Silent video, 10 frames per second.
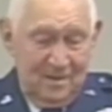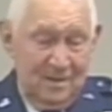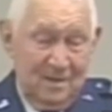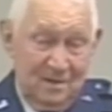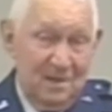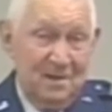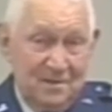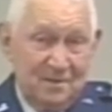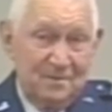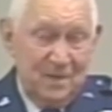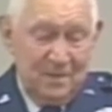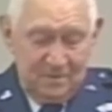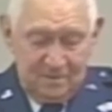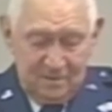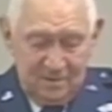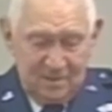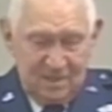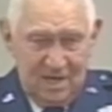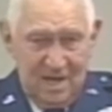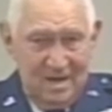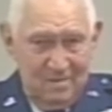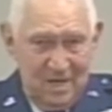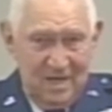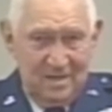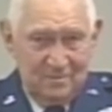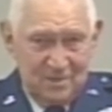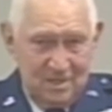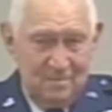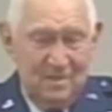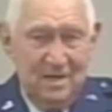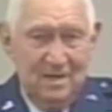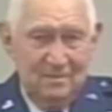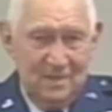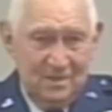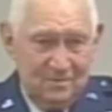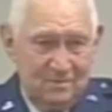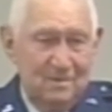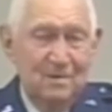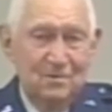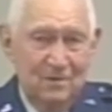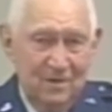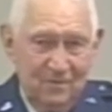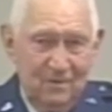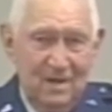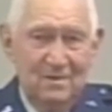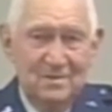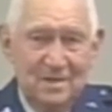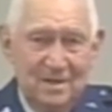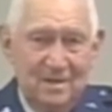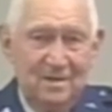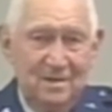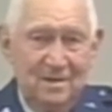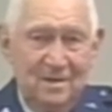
intelligence people standing by him, sitting by that bed 24 hours a day.